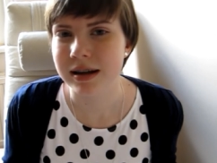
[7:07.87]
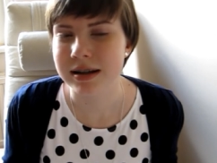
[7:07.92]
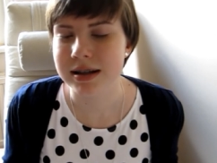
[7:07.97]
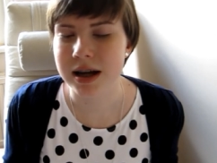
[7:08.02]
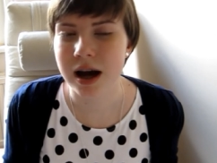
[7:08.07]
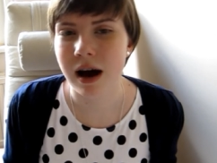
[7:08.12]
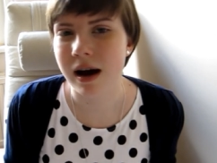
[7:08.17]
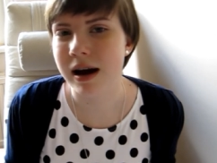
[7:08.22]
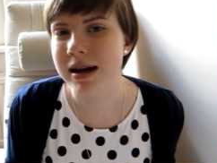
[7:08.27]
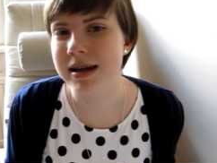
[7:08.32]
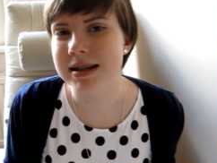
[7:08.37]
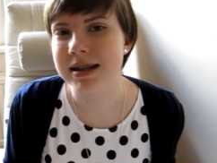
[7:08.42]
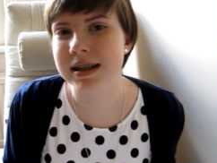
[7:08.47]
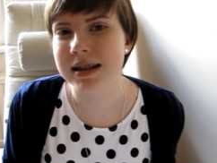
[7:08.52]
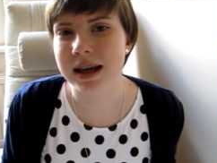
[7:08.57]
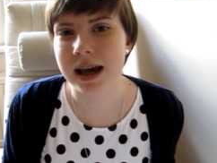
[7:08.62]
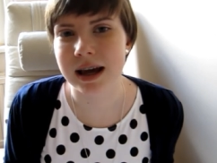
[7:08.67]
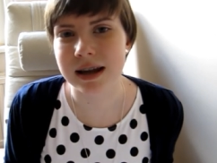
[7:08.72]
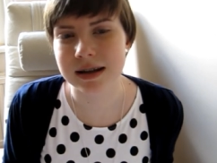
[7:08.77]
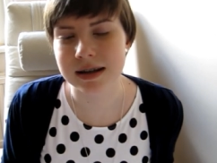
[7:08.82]
ties at
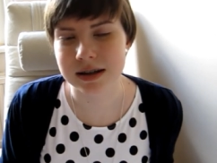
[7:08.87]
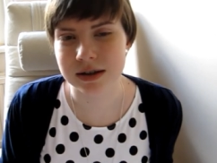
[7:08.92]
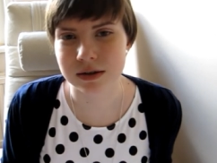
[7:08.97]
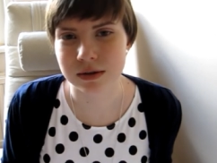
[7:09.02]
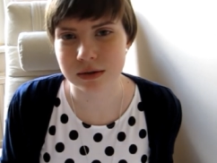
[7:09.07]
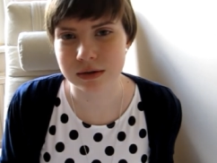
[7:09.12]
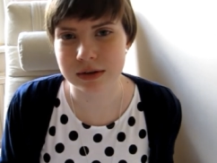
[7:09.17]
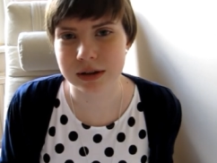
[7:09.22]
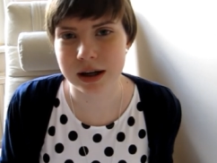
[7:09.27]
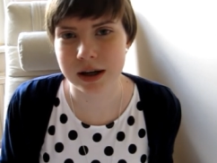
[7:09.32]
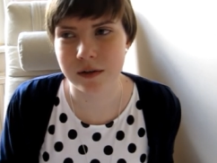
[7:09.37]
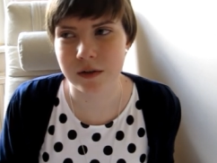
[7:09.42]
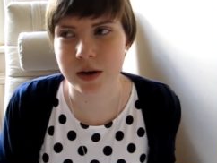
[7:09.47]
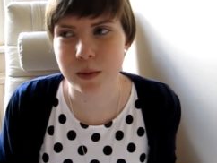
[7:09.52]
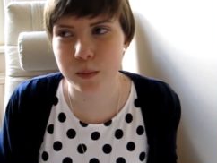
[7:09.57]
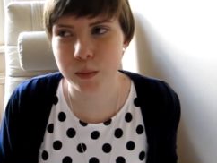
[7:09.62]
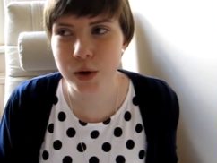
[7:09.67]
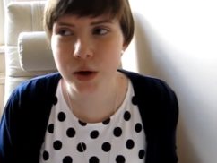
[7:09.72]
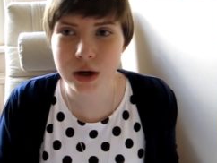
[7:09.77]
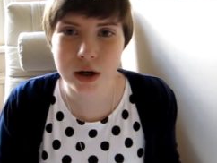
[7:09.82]
the end are all kind of
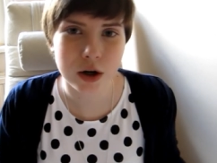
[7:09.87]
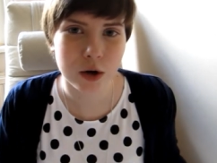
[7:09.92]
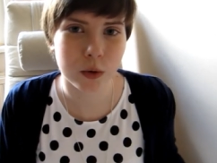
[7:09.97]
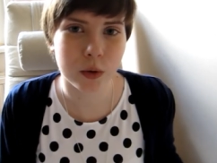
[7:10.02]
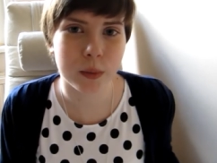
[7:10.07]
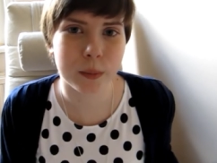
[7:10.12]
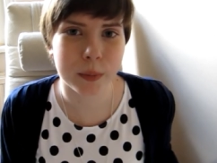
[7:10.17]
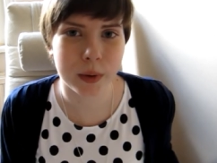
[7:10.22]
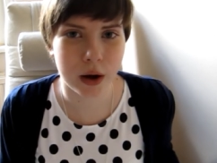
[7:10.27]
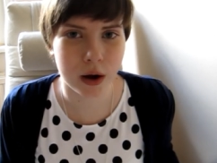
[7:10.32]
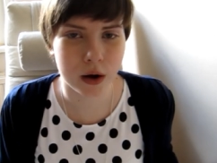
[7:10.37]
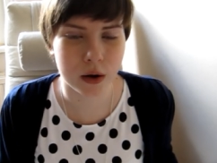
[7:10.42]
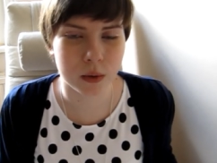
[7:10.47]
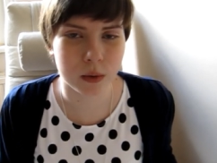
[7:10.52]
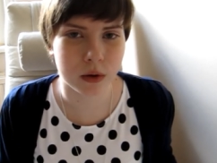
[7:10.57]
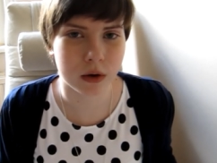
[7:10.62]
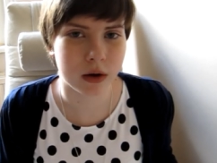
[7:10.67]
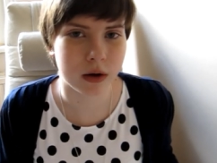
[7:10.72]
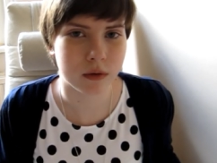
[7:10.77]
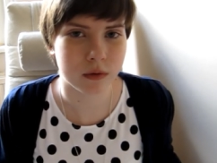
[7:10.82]
like put into a
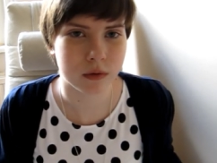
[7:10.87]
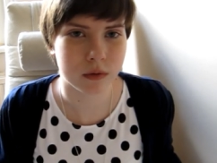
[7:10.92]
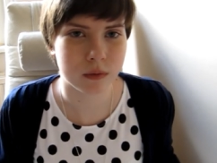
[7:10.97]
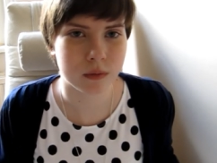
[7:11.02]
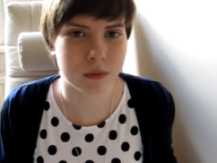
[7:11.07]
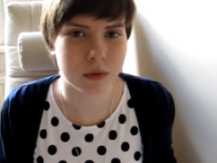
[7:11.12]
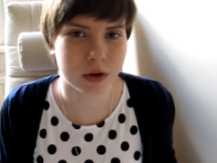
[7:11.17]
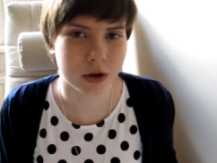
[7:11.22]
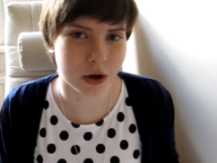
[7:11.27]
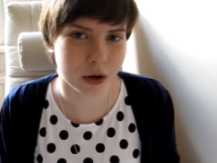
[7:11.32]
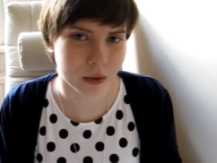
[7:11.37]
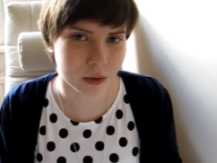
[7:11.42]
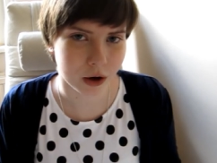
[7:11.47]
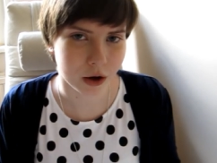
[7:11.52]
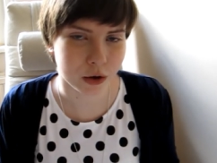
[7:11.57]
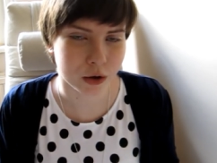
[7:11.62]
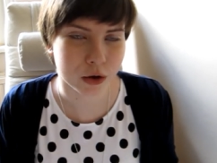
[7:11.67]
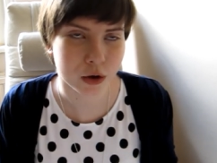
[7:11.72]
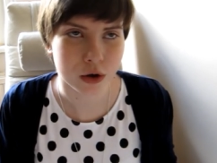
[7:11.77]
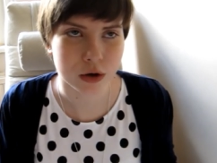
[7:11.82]
bow of, you know,
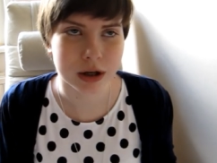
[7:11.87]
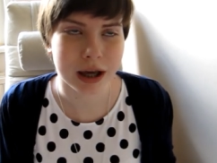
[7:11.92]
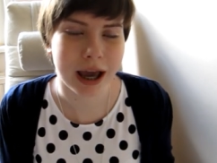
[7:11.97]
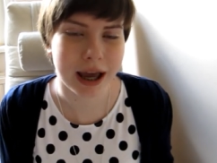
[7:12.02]
a good